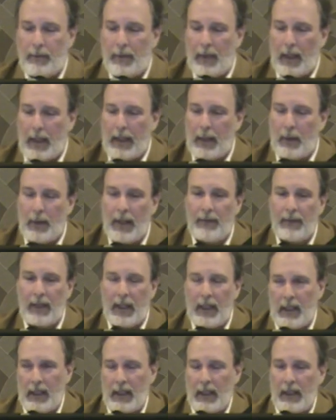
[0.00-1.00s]
I don't have
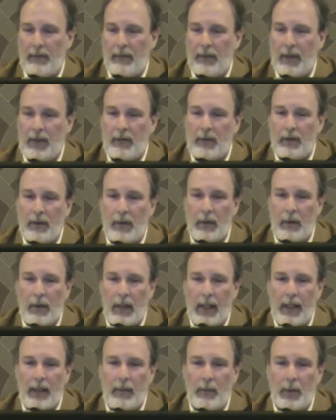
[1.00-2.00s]
any in vitro or
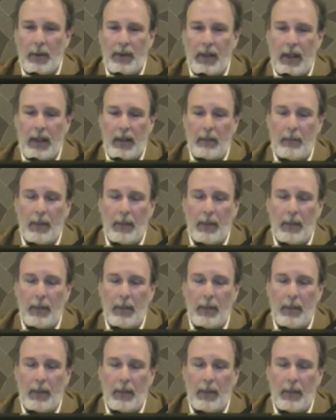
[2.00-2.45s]
animal data,